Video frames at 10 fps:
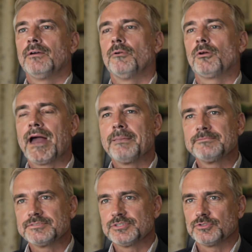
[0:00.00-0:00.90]
what
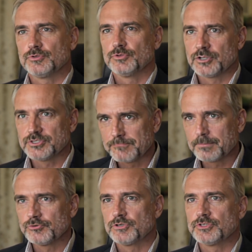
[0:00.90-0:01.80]
happens to the structures
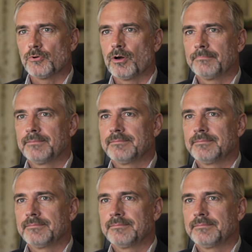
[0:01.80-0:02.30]
built on top?